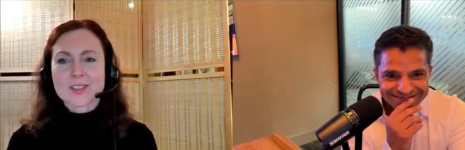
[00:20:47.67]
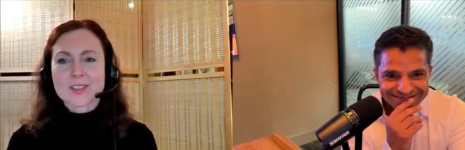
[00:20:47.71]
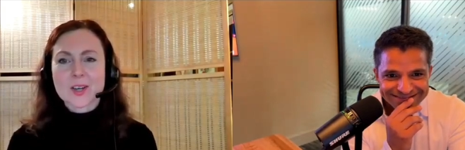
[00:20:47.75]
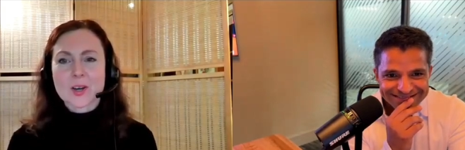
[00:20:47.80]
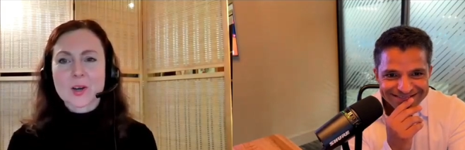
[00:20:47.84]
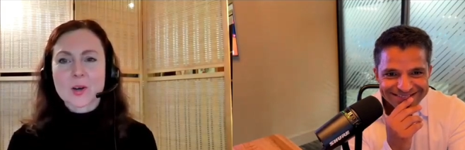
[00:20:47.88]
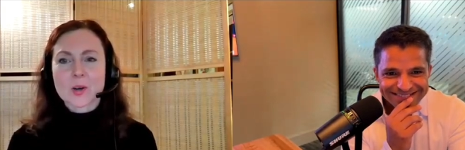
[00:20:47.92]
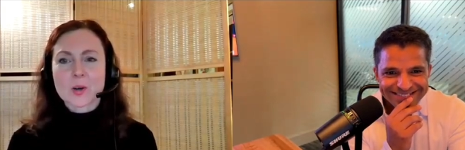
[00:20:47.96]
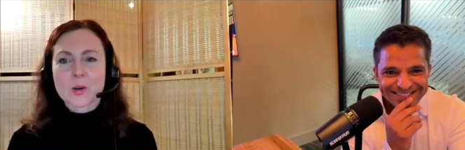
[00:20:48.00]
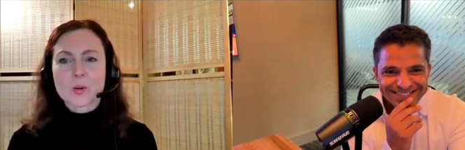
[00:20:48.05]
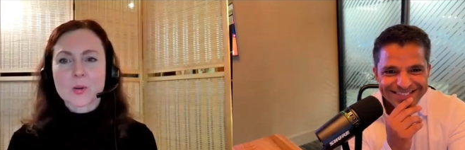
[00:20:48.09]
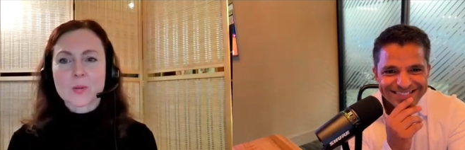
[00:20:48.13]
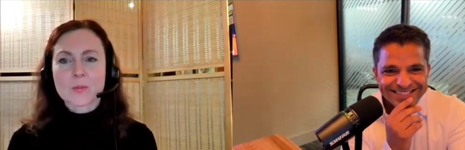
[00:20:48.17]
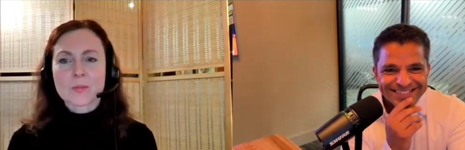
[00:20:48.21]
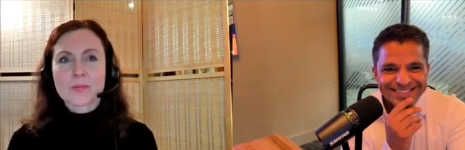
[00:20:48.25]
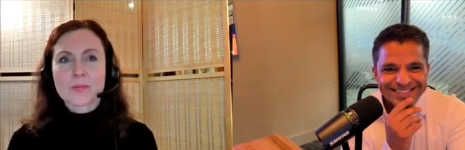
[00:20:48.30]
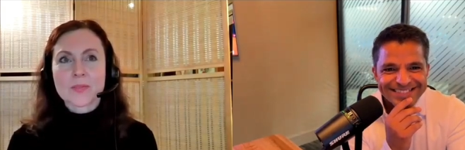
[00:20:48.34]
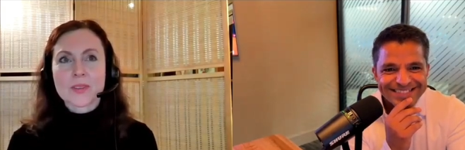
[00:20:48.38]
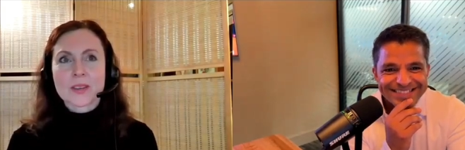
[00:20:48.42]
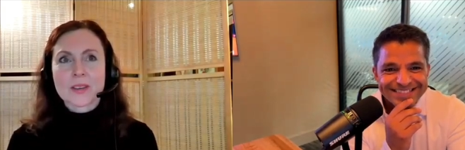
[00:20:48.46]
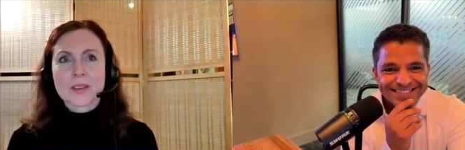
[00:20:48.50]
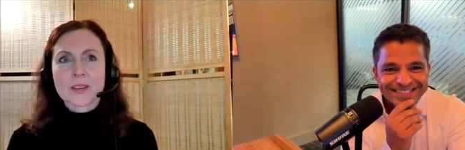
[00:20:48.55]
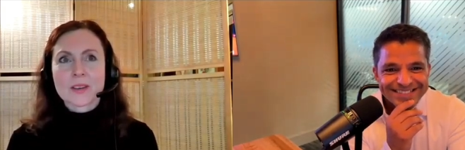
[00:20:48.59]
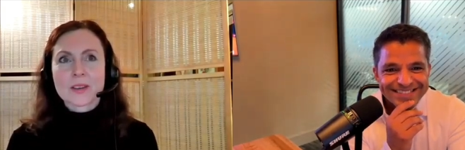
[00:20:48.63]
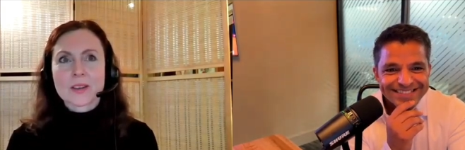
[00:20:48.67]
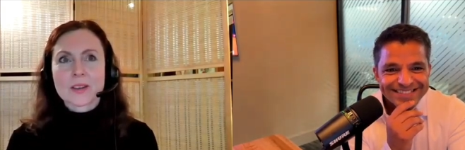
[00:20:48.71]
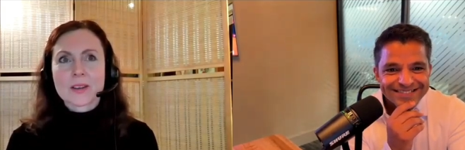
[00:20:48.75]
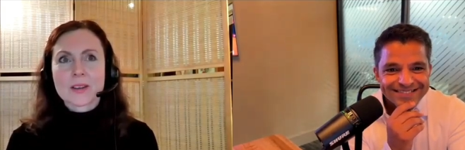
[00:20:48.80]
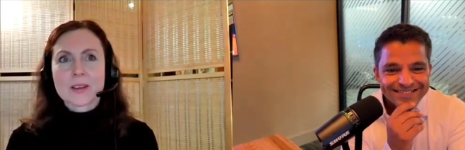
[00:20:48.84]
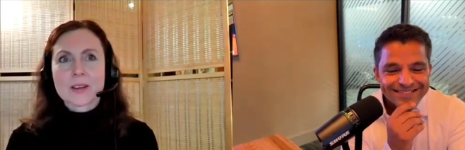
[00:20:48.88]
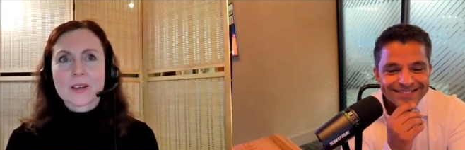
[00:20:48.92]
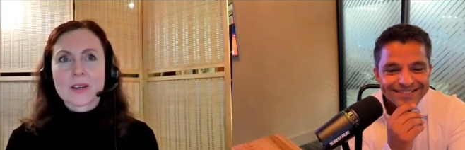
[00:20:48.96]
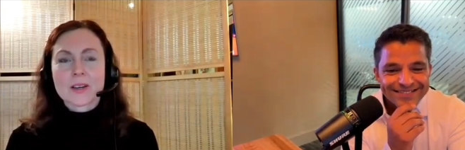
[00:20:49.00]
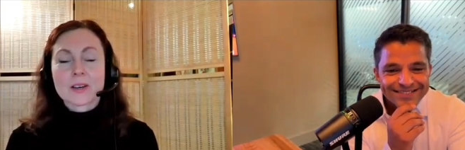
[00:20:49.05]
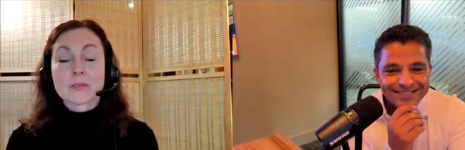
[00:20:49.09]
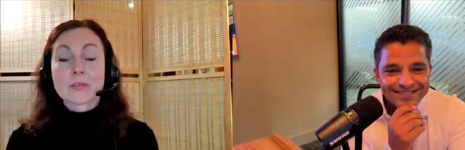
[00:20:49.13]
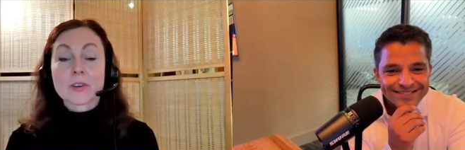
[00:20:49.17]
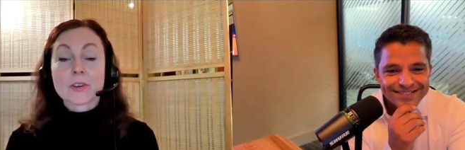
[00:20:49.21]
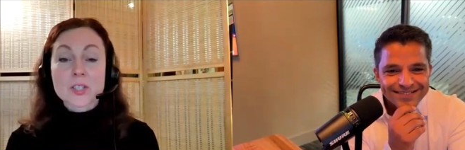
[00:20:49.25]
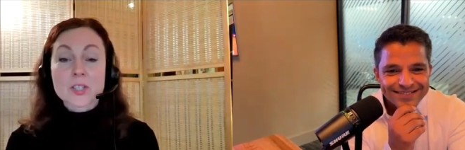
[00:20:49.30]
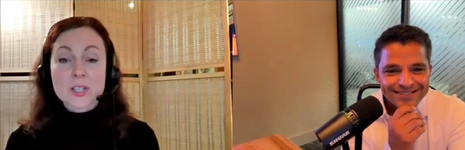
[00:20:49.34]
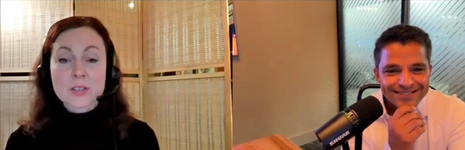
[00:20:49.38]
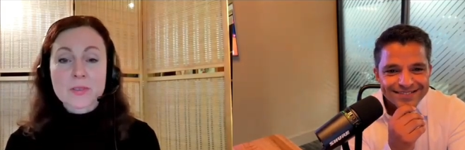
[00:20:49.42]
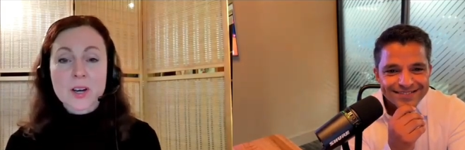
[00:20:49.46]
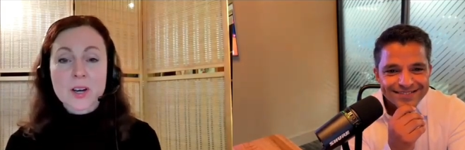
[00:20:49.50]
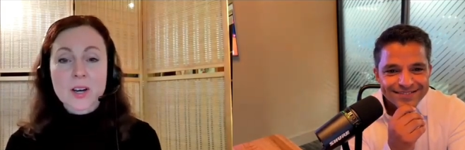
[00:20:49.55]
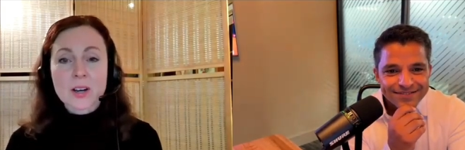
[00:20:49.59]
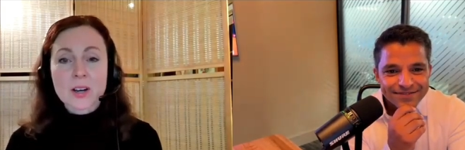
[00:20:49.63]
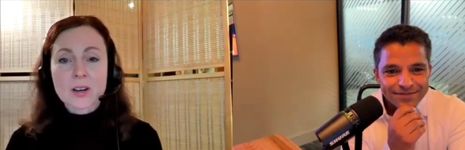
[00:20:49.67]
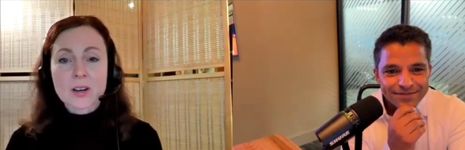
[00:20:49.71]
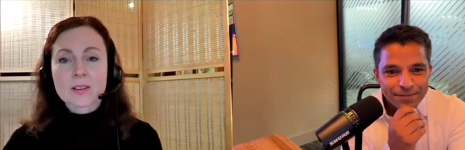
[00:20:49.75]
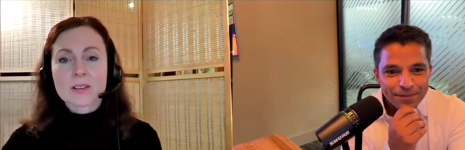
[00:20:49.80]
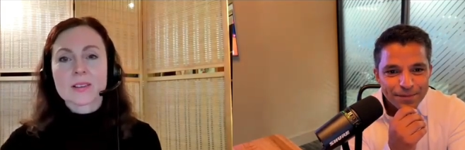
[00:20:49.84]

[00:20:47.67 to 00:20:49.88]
Speaker 1: So first of all,